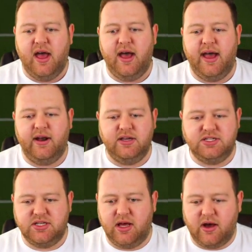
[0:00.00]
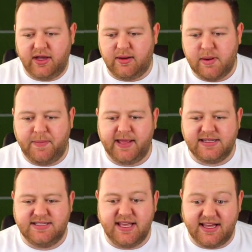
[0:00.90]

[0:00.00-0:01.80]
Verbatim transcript: And I come up against